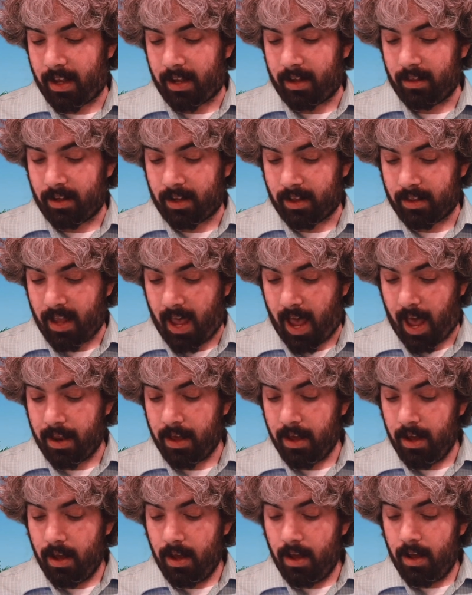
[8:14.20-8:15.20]
take a look at that.
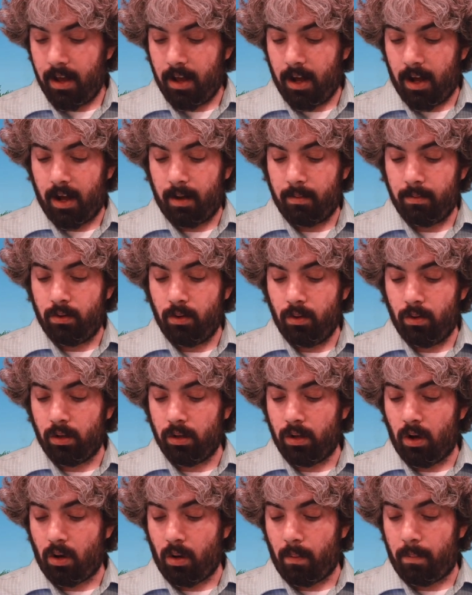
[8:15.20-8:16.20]
Um, Google
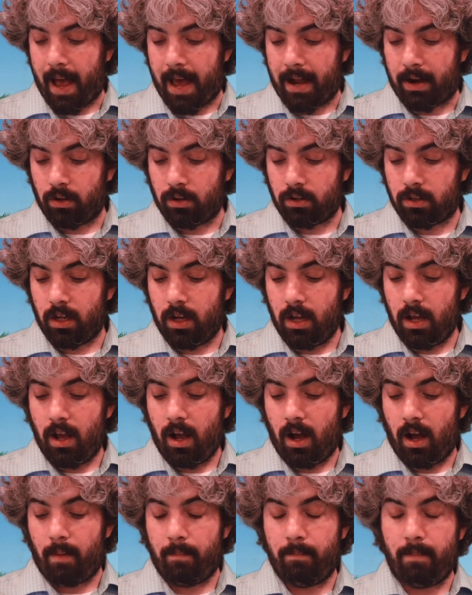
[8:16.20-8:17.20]
Local Panels
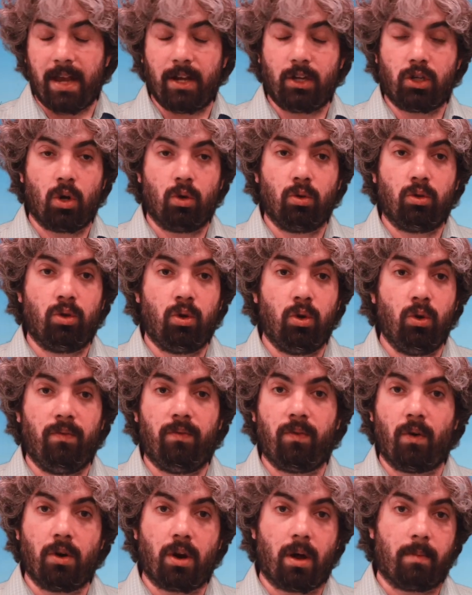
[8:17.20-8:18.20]
uh, may show two
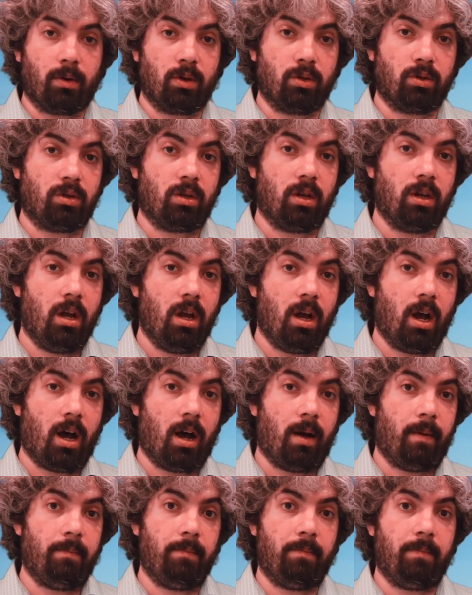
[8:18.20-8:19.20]
phone numbers
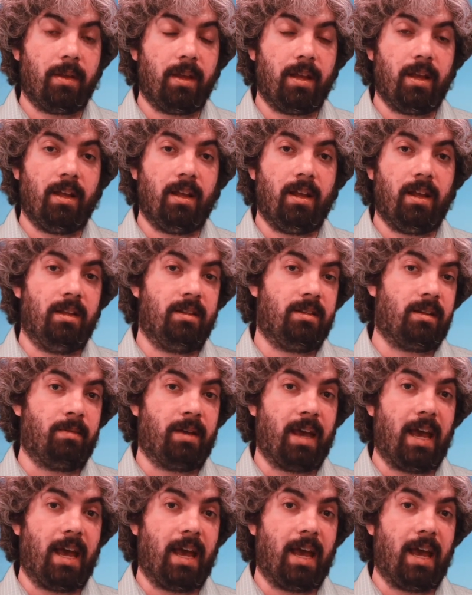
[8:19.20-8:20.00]
um, in some